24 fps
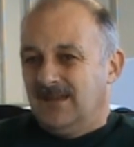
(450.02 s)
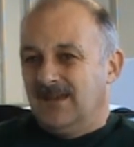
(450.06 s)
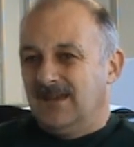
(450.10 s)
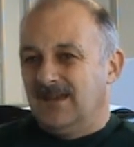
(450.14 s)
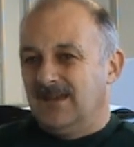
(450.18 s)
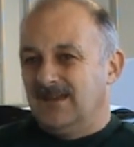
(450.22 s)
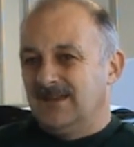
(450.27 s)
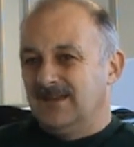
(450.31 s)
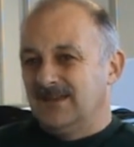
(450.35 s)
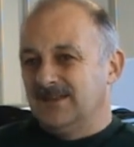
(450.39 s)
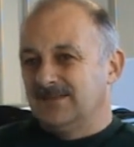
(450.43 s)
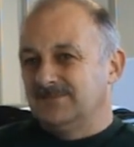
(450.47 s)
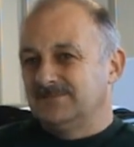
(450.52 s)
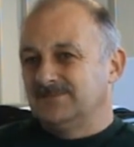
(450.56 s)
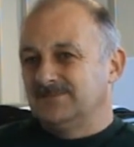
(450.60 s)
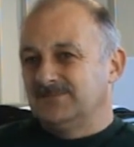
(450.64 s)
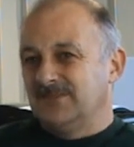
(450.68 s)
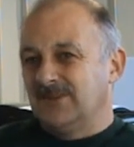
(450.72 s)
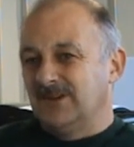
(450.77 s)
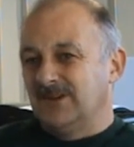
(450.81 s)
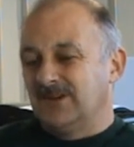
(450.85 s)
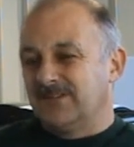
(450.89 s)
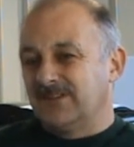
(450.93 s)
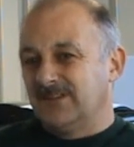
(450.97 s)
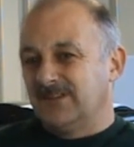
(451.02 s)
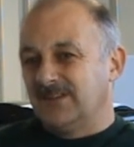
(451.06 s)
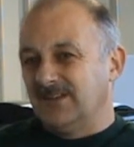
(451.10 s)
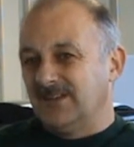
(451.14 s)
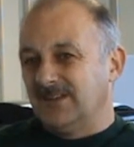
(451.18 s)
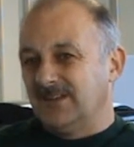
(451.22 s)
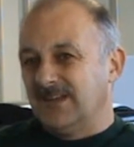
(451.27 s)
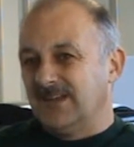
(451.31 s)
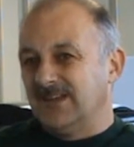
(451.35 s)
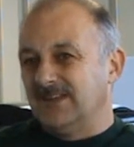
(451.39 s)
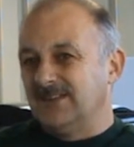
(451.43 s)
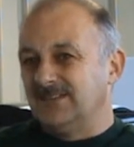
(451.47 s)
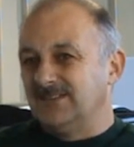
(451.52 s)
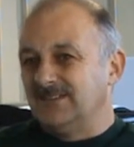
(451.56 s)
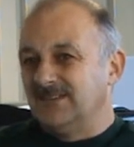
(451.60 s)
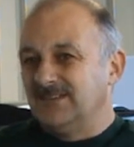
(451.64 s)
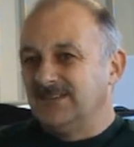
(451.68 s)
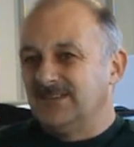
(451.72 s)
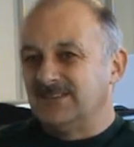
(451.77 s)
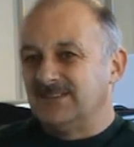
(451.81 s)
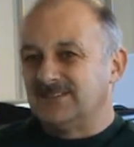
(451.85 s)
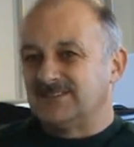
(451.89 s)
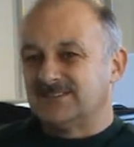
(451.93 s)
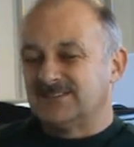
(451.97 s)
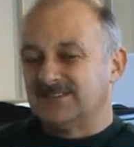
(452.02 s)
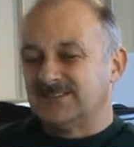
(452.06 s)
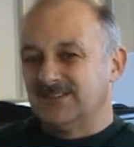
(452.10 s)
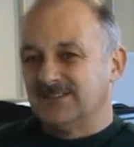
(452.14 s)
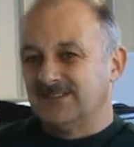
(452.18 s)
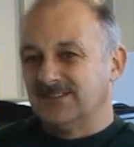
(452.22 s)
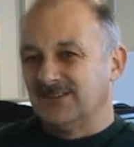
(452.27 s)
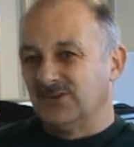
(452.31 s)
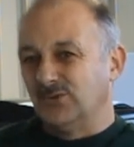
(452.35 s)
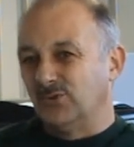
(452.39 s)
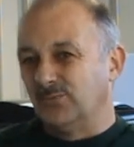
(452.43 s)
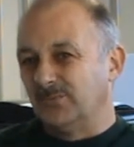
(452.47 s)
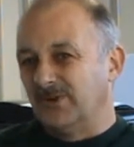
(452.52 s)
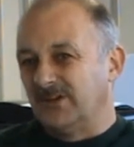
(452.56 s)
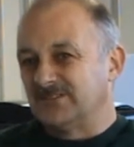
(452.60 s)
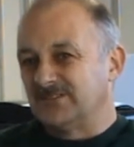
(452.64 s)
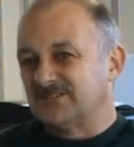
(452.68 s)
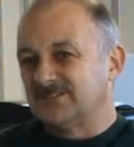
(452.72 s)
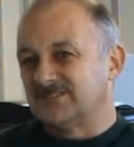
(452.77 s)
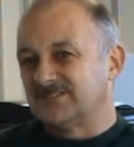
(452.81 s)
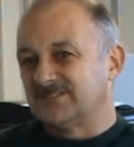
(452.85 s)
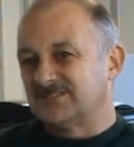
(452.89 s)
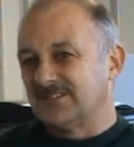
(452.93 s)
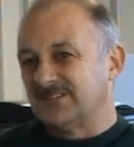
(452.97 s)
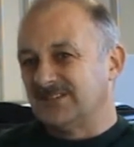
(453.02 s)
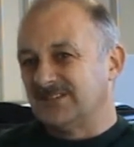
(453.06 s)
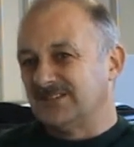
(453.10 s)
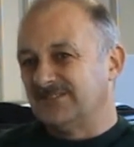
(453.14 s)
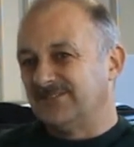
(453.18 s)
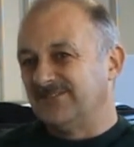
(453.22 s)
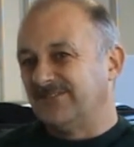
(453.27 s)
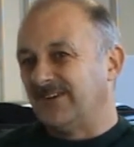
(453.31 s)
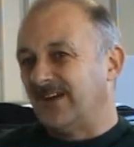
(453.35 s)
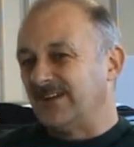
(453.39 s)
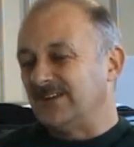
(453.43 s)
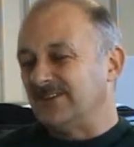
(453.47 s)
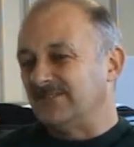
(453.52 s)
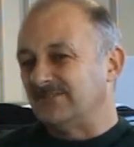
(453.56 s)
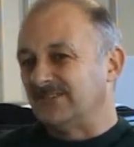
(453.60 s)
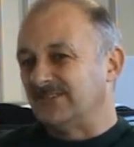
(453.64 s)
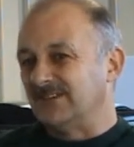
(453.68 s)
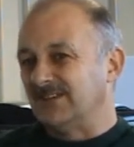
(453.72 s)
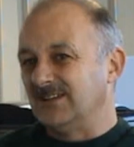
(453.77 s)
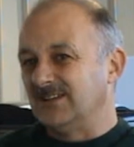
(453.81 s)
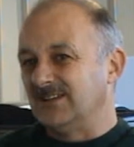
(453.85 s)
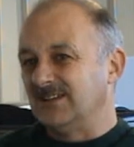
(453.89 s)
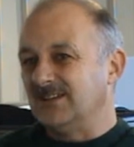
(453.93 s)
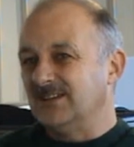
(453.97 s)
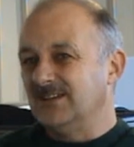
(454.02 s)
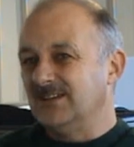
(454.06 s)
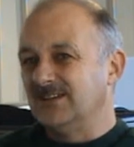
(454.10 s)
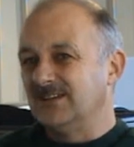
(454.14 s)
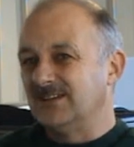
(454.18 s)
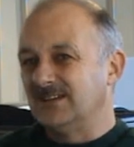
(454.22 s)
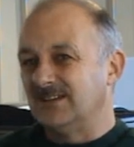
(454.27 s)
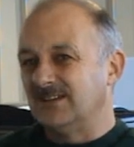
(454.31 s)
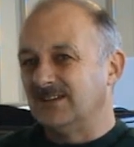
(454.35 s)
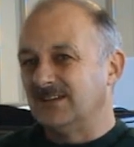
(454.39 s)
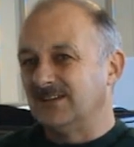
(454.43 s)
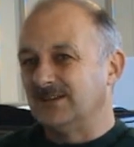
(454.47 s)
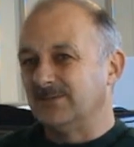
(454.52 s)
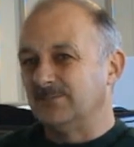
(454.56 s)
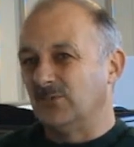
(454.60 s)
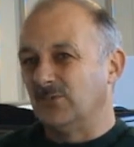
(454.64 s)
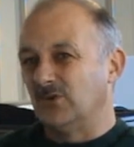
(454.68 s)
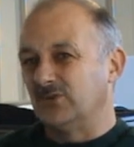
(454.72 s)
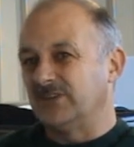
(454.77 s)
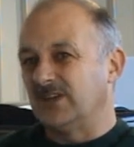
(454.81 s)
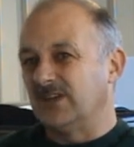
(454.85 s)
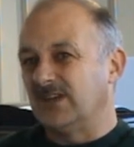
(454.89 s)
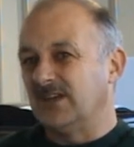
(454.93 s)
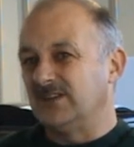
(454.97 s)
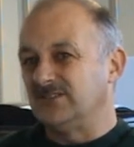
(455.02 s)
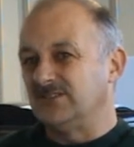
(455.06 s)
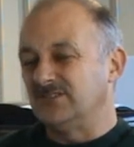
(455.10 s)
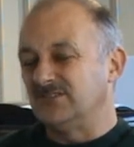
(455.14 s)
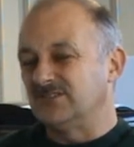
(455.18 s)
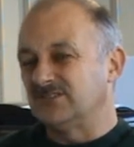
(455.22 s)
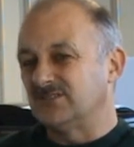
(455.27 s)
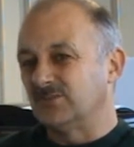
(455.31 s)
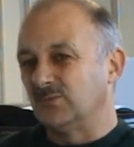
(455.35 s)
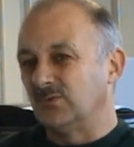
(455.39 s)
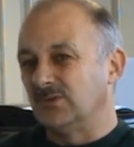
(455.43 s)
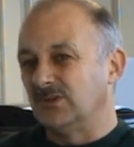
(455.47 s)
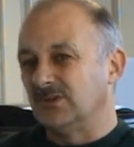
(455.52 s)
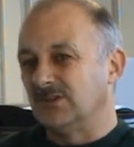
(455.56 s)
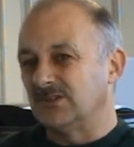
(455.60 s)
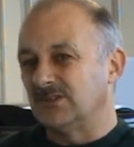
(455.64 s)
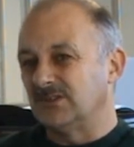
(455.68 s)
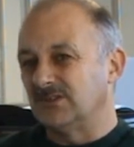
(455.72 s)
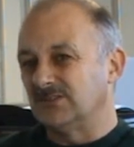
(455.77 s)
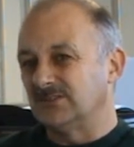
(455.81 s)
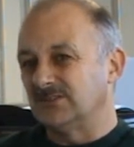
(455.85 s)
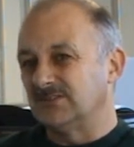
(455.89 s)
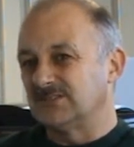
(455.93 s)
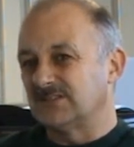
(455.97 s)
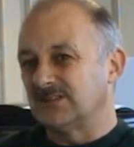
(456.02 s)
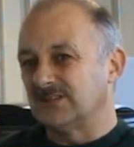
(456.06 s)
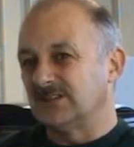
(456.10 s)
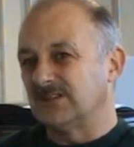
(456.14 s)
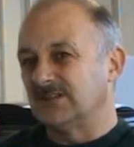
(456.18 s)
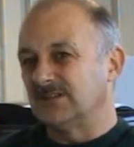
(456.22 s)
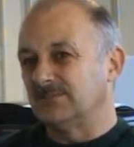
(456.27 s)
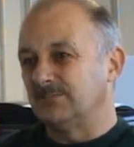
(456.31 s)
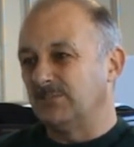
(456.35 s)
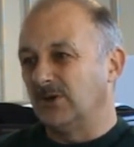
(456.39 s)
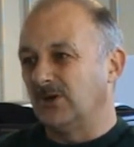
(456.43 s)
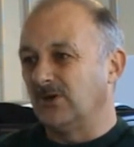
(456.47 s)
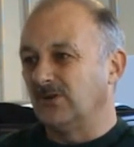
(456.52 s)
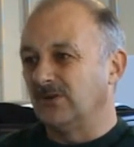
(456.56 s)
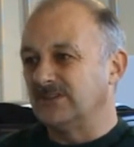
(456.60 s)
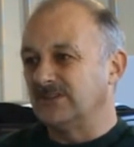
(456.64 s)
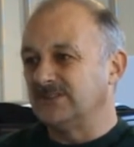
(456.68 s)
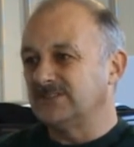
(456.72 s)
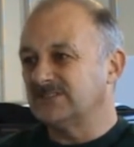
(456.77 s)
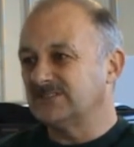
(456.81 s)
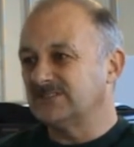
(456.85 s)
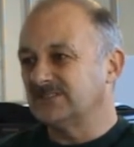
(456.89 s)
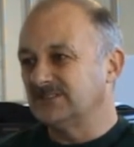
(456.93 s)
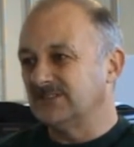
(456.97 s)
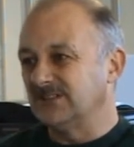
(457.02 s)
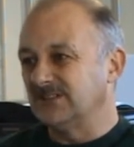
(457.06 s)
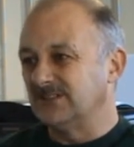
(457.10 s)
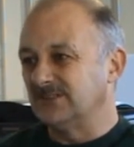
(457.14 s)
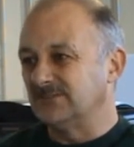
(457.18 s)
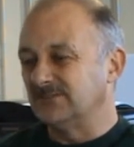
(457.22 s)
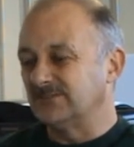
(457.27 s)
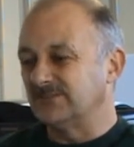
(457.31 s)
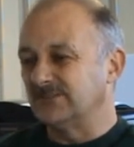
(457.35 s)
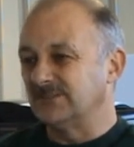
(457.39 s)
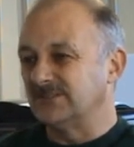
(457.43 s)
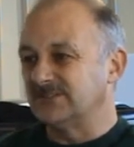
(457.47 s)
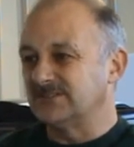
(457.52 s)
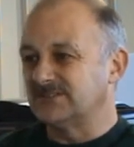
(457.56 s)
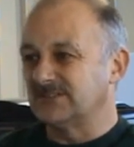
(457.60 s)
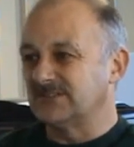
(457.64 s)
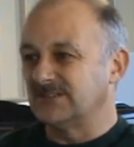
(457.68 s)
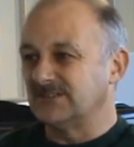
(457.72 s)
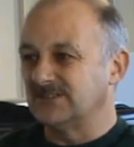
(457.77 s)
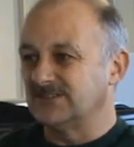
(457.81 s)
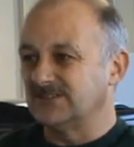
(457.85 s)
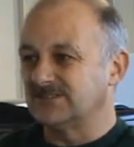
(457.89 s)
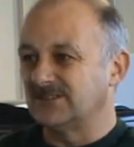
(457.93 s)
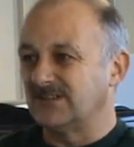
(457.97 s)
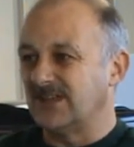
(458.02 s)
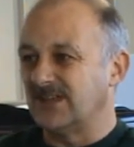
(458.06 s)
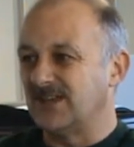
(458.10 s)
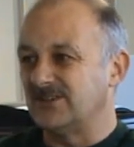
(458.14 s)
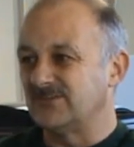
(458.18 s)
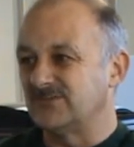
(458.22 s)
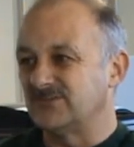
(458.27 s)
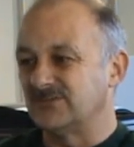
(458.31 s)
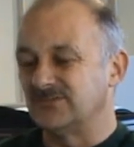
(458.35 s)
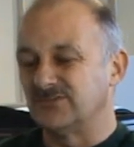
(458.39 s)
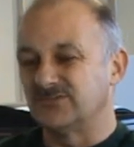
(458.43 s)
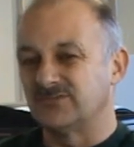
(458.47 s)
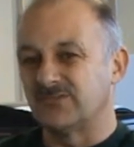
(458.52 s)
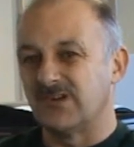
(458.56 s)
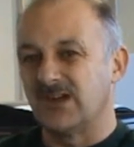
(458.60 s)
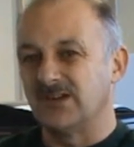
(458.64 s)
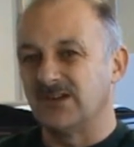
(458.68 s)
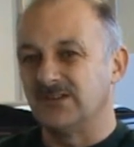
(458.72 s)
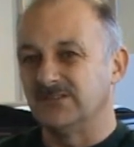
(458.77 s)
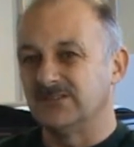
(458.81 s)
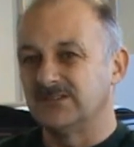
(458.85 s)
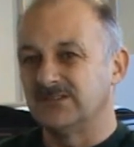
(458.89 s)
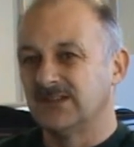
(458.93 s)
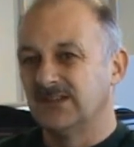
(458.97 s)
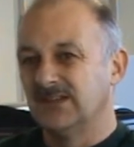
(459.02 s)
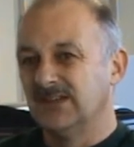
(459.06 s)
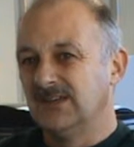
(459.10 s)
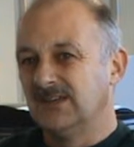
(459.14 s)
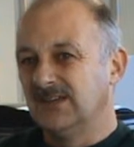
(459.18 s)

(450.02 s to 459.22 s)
I think again it's almost fate really. My dad used to work at Pies over at St Andrews Road.